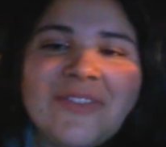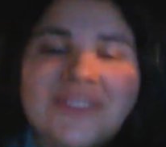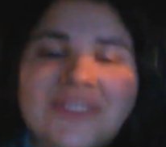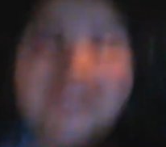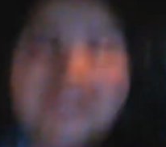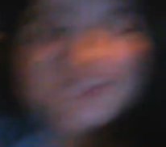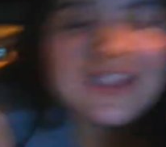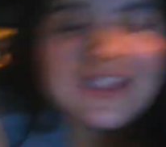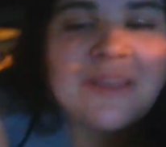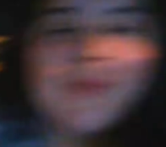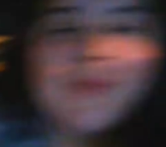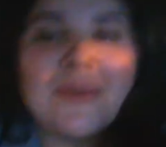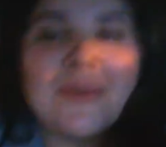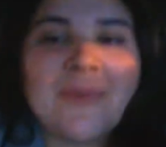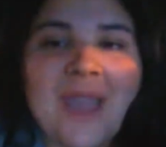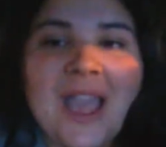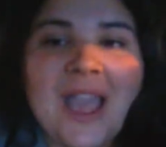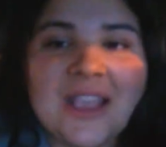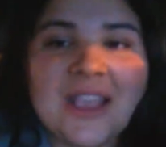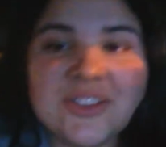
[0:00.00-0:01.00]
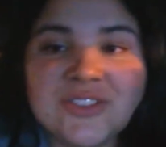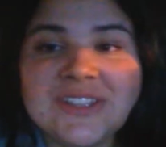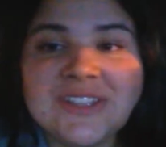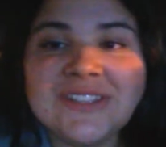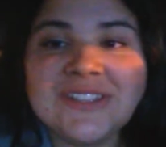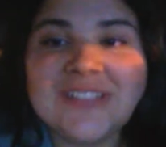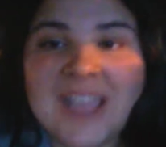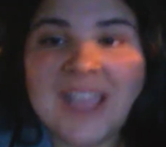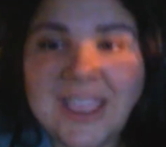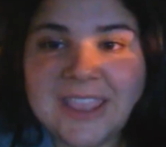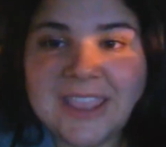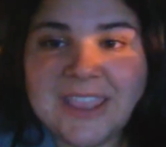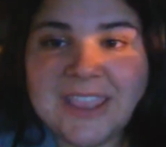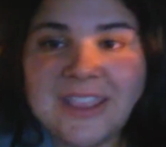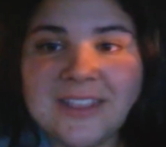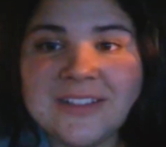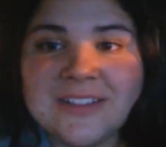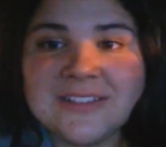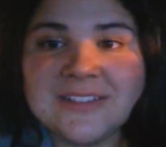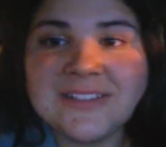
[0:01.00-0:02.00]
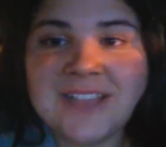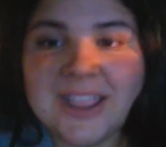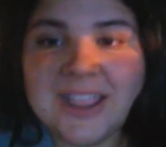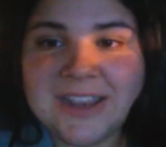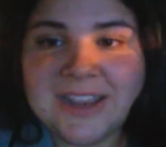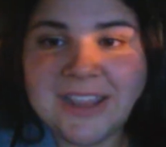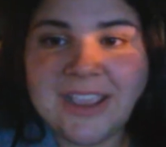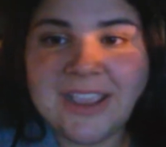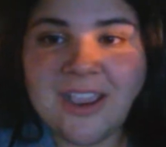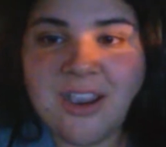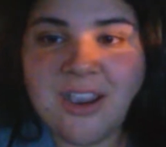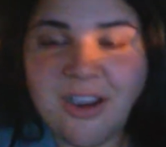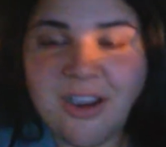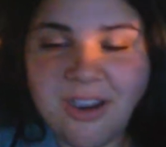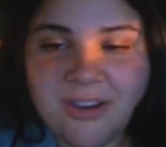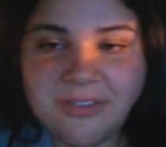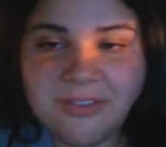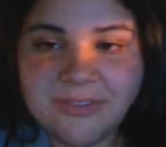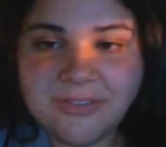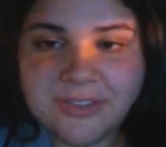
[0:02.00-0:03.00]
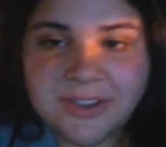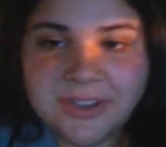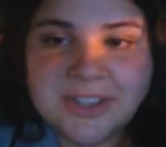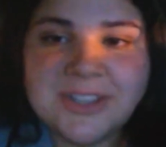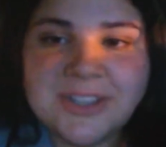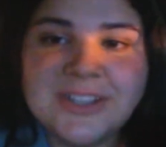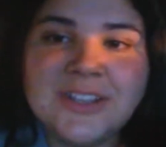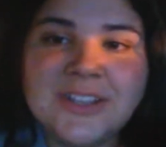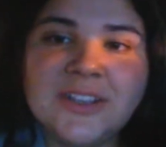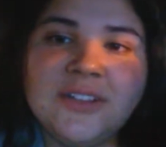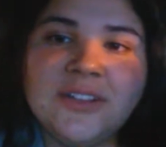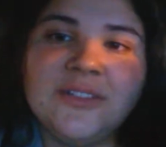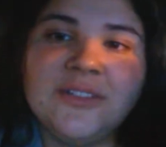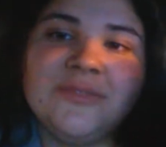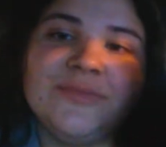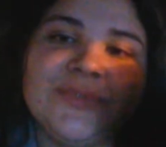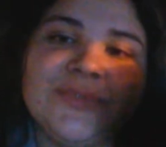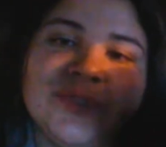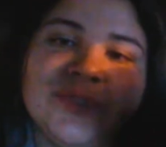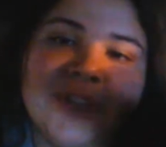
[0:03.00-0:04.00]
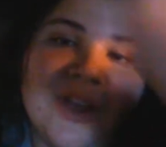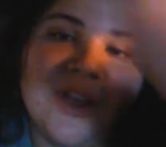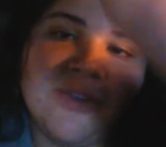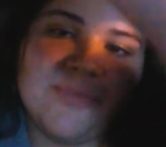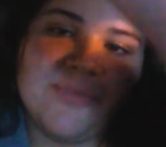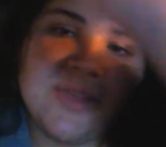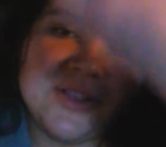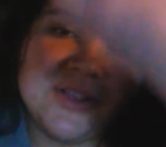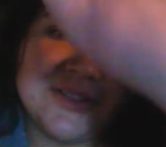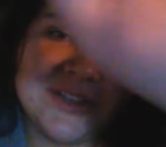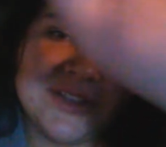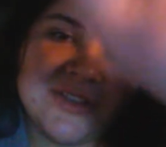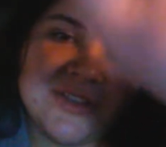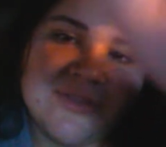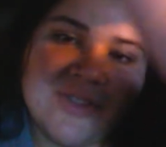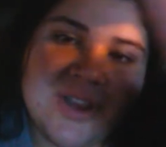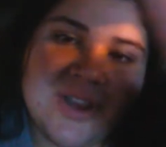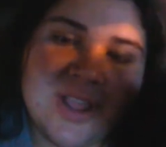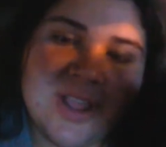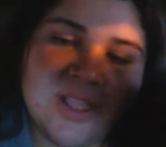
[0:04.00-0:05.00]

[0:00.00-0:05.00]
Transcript: This time I'm actually signing off. So I'll see you in